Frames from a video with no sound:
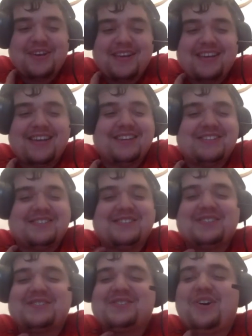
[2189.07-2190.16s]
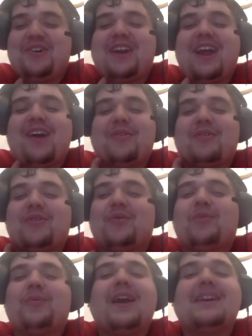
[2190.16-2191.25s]
is just starting out
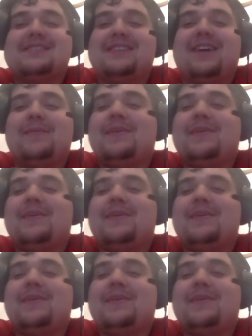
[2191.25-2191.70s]
crazy. I